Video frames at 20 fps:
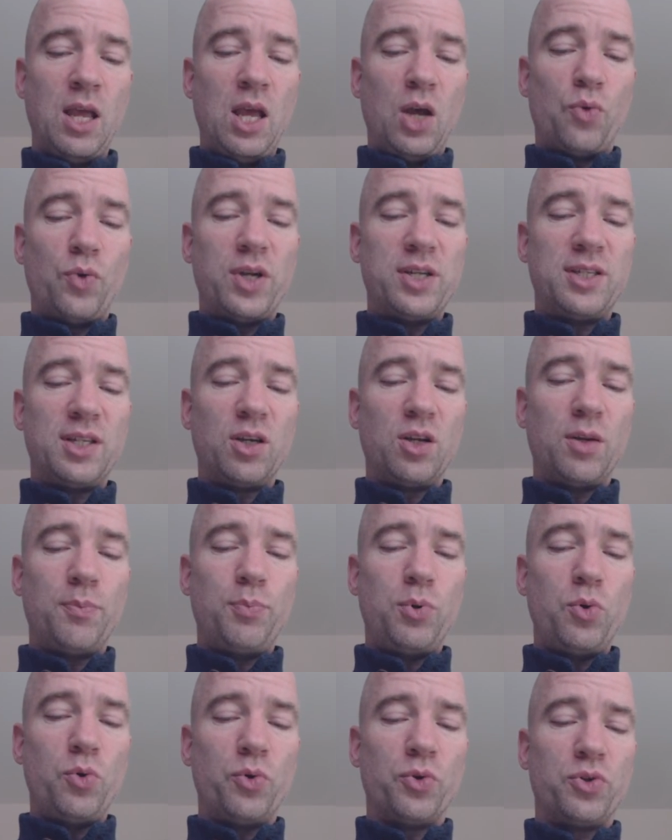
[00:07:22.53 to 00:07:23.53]
Resting on a
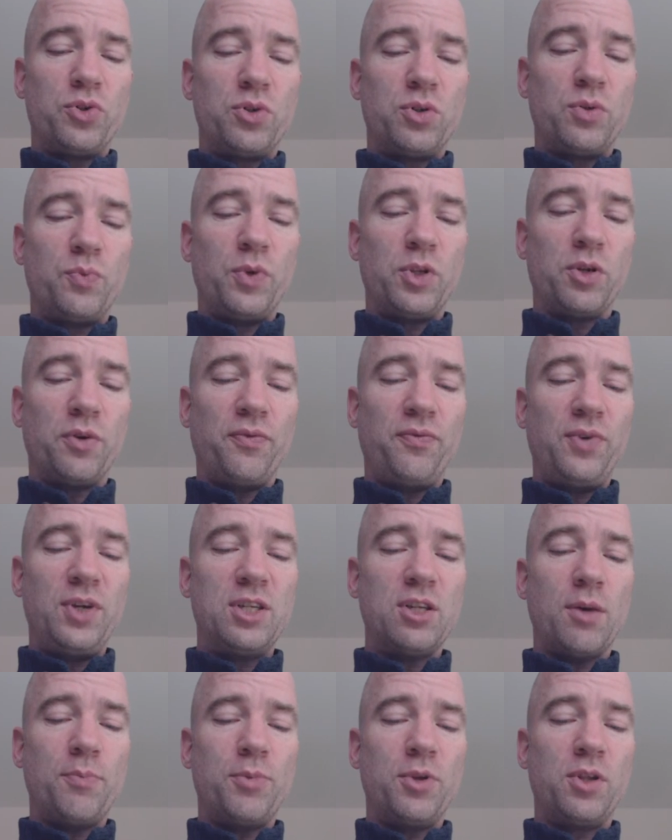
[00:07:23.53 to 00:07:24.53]
porch, with your feet
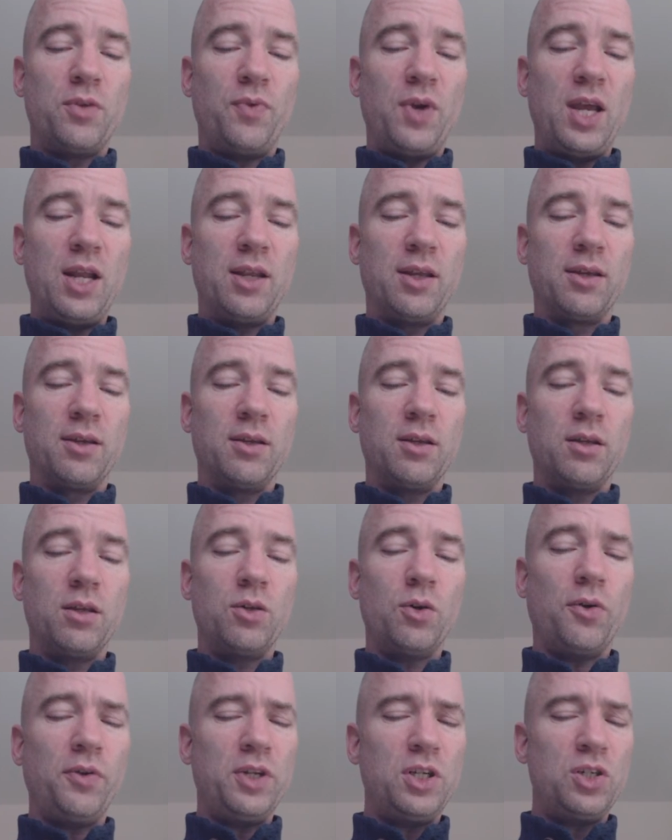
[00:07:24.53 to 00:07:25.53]
up on the railing,
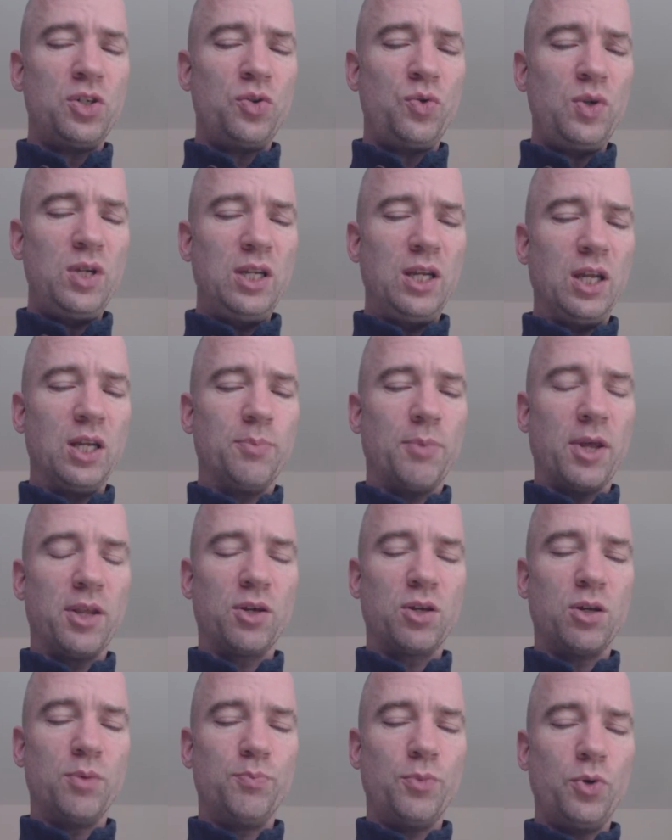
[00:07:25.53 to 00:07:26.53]
you are intrigued by the
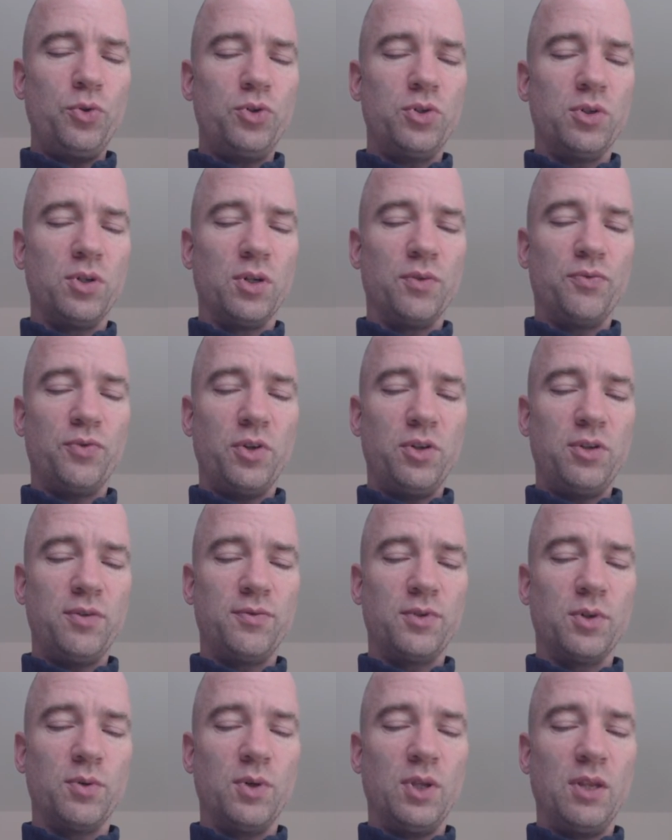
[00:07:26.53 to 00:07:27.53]
commotion in front of
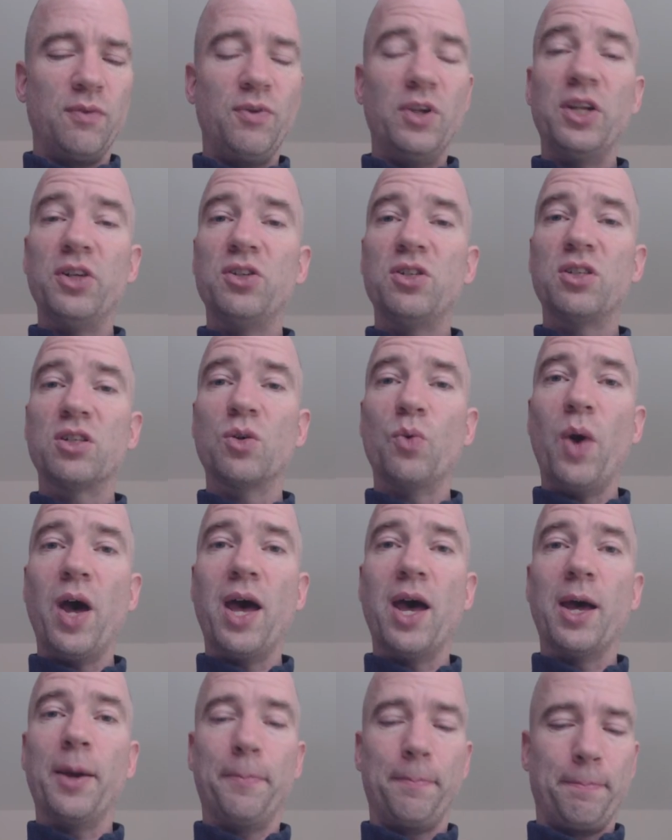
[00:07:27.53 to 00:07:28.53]
you in the village
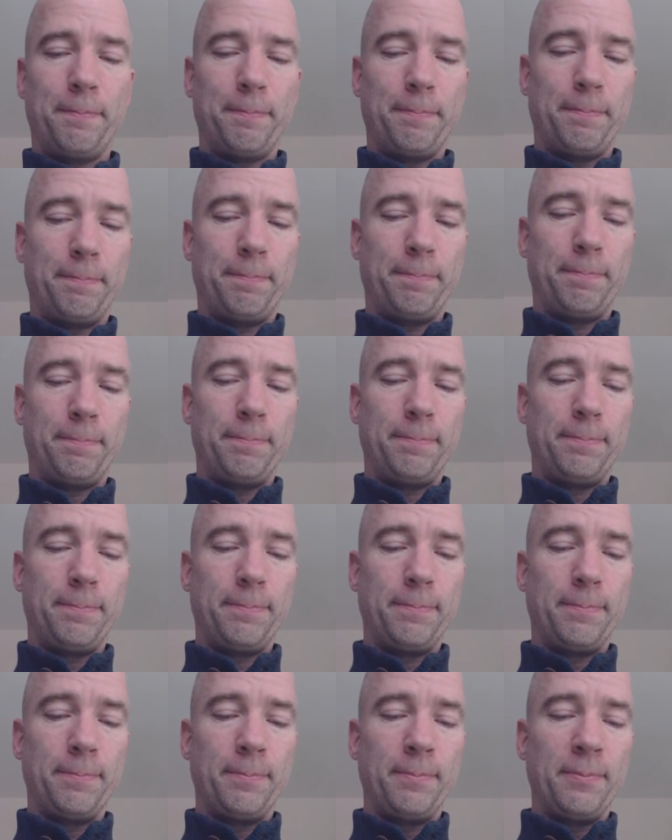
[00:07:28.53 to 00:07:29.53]
square.
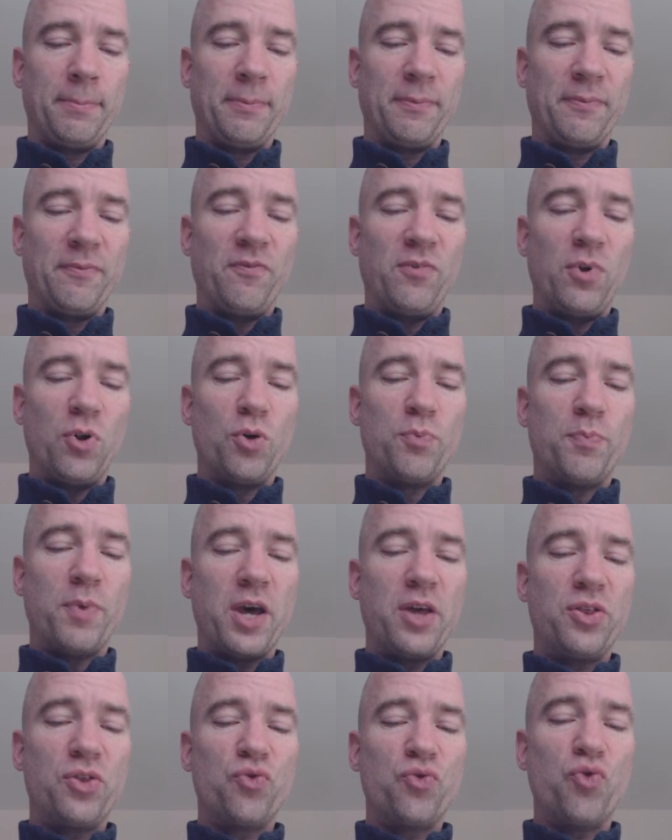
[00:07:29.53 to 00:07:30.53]
Followed by
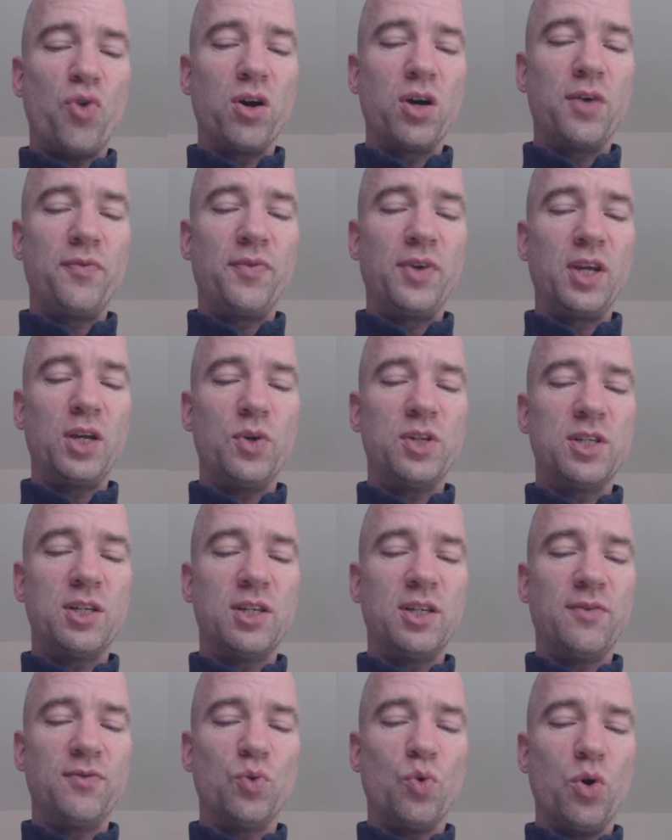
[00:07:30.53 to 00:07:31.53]
a throng of
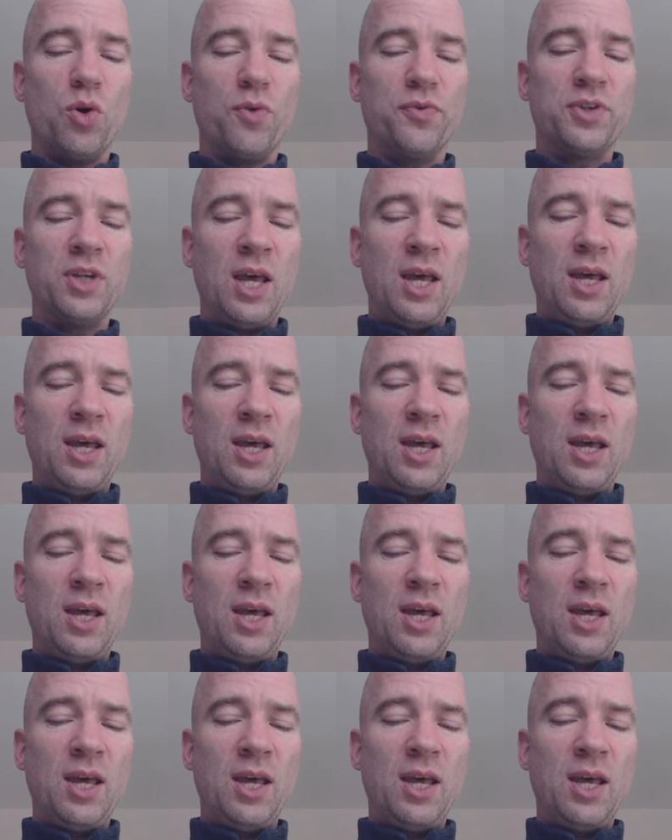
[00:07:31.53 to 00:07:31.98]
inquisitive dwarfs,